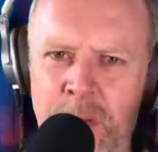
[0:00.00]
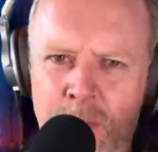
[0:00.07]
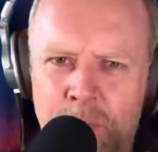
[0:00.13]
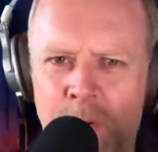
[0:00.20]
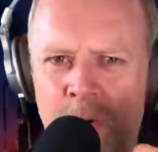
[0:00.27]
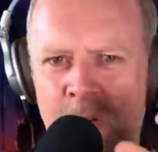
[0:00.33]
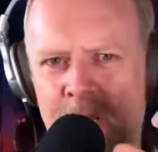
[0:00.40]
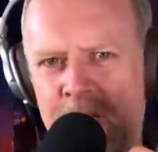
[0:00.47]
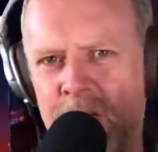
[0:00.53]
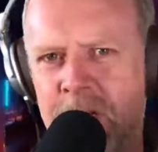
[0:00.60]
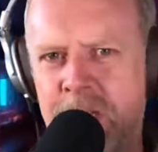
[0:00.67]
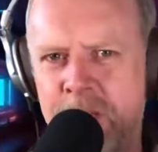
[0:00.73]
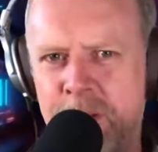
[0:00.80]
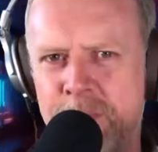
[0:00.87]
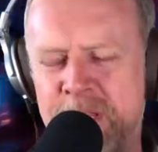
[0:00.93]
put in a
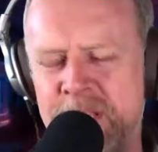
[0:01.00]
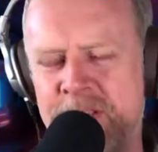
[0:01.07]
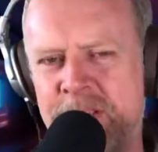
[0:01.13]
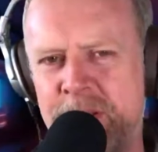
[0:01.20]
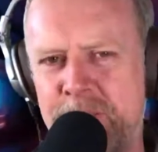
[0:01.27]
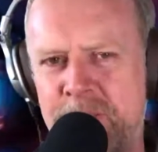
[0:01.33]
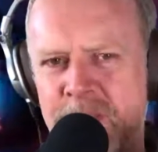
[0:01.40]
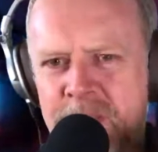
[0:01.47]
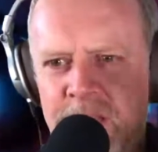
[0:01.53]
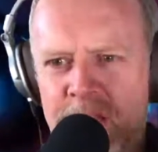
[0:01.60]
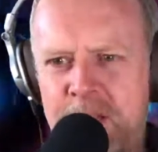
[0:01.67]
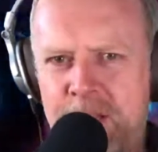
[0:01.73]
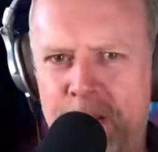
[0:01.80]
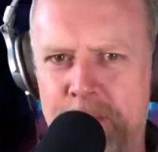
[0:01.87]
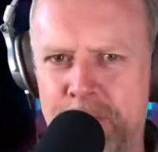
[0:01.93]
little bit of something
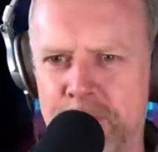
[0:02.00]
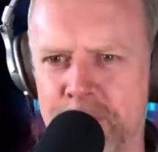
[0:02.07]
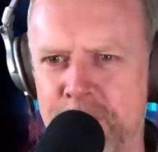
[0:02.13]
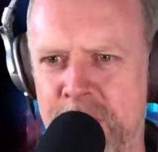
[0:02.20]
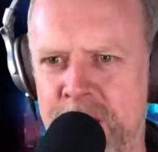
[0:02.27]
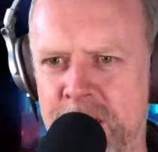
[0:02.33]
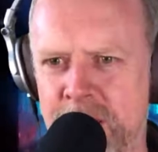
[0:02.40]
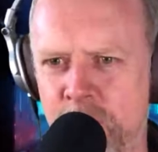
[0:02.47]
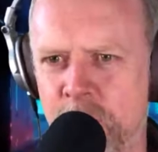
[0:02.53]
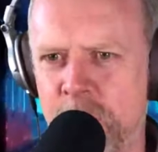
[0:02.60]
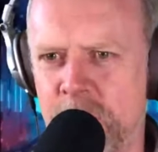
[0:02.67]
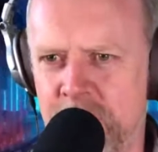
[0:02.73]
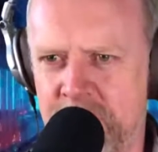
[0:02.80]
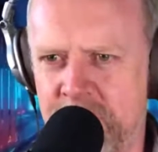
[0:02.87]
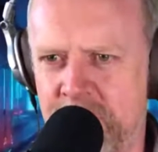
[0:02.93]
and make it
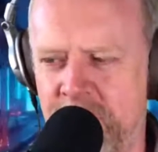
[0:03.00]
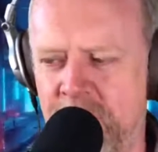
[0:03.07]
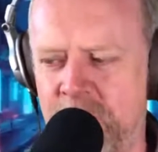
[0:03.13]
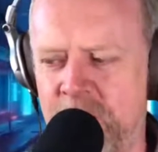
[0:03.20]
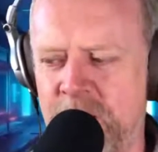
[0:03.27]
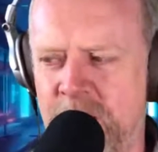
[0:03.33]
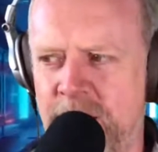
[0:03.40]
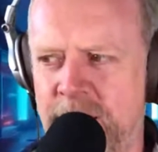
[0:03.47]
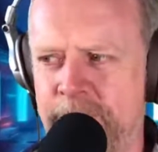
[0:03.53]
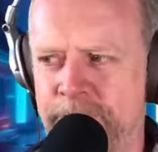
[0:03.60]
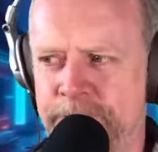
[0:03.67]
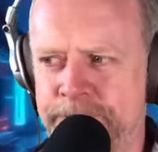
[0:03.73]
work. Okay,